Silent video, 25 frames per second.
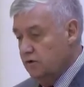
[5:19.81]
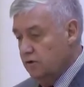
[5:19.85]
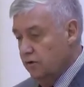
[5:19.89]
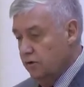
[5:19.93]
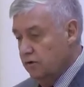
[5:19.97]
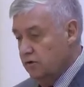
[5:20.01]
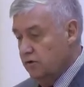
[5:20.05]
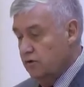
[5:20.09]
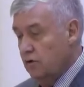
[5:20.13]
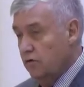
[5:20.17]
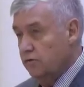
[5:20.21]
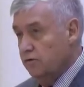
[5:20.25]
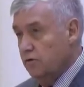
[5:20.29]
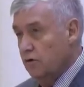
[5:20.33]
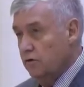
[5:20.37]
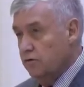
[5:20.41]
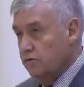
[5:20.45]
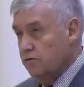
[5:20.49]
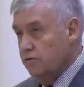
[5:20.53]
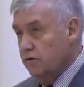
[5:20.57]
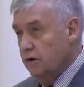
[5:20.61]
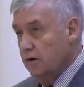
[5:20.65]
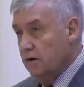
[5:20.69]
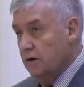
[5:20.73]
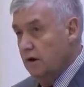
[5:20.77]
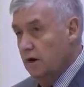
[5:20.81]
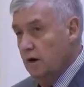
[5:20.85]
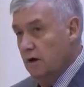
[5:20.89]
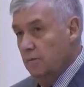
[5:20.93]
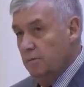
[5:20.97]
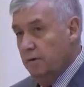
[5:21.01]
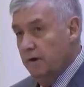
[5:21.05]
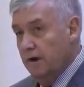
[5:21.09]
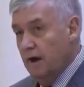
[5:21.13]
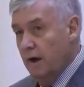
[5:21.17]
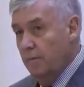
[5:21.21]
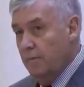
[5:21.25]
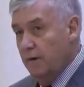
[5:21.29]
joint doctrine
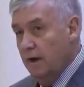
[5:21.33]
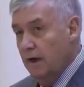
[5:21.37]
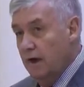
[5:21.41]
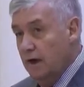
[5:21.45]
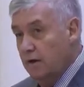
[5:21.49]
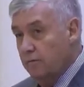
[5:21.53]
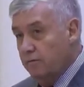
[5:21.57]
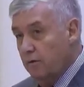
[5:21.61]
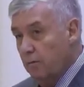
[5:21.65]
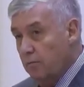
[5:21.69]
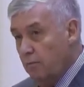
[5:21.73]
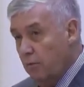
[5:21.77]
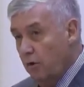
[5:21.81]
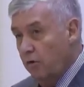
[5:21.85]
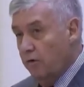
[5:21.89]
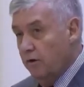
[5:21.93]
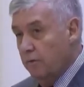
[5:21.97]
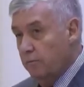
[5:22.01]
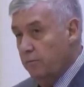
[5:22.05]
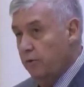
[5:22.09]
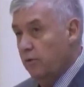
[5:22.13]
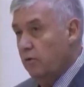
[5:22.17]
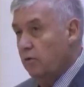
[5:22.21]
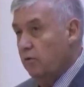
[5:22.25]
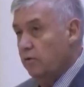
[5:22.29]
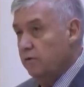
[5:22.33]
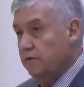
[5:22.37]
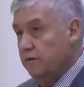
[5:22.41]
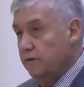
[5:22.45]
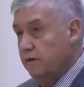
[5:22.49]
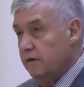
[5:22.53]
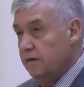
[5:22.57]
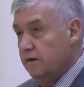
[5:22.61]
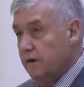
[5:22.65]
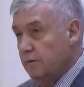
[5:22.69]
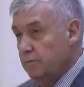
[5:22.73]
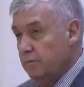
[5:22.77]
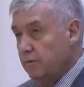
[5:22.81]
become even more important than
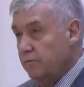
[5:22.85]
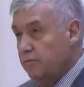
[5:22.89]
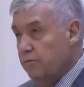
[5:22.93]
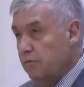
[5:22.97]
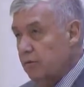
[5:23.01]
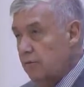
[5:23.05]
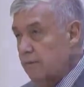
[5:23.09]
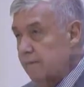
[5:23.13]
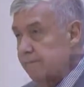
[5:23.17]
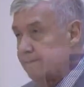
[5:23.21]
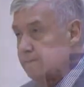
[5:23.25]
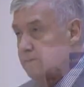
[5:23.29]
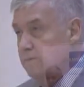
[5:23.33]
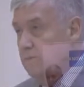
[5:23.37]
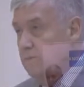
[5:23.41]
they did before.